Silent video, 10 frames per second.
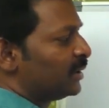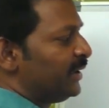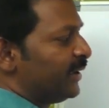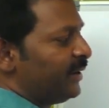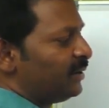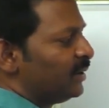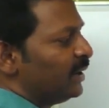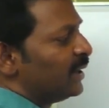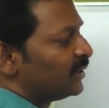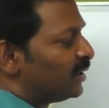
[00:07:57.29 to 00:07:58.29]
clear it
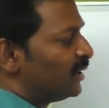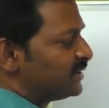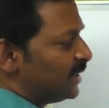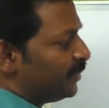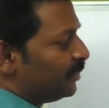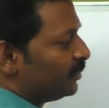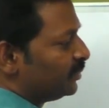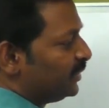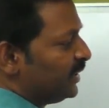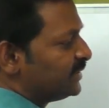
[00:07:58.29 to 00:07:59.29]
third step
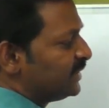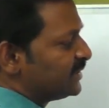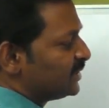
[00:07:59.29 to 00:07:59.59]
this is